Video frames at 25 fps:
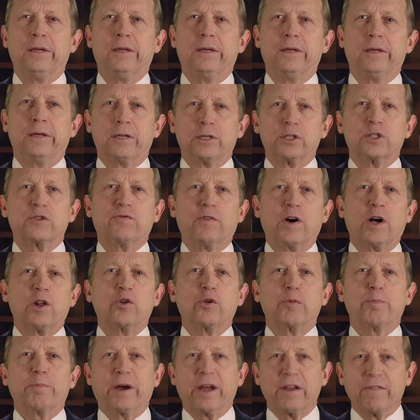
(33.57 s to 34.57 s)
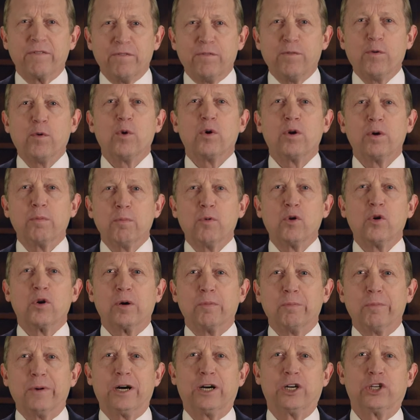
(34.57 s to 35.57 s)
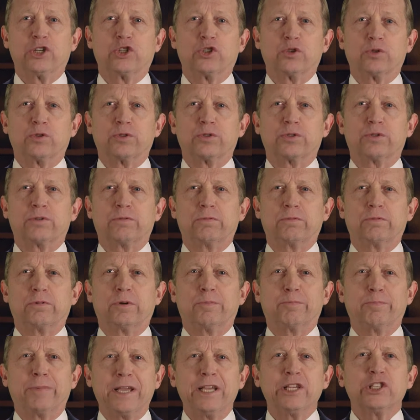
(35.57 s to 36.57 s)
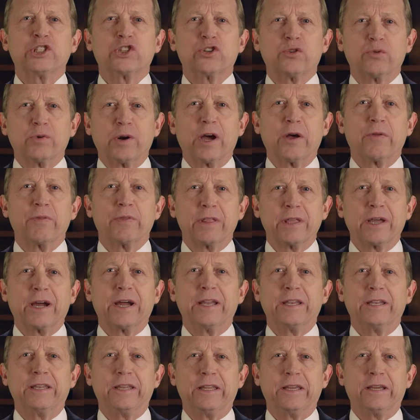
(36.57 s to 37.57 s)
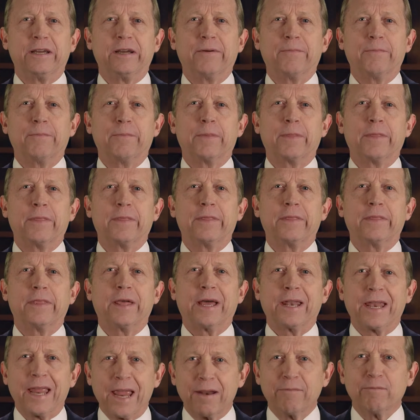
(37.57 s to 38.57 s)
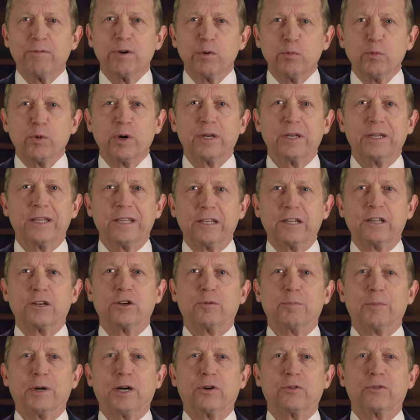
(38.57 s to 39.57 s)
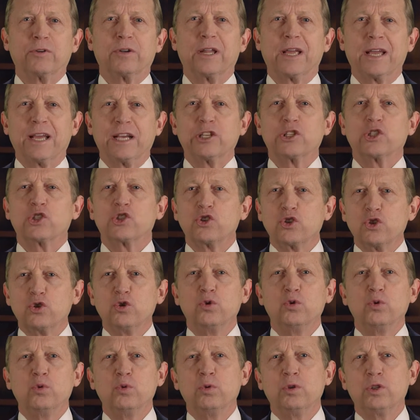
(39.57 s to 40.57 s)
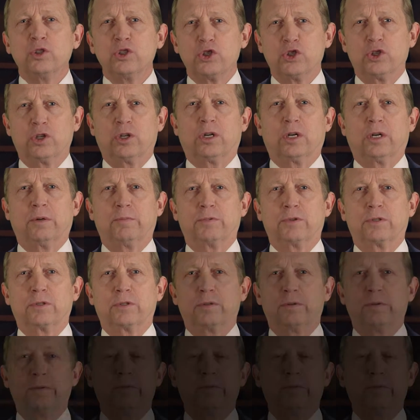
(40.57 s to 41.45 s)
It is followed by 4 more modules. They're based around the idea that everyone in Intermountain has 2 jobs.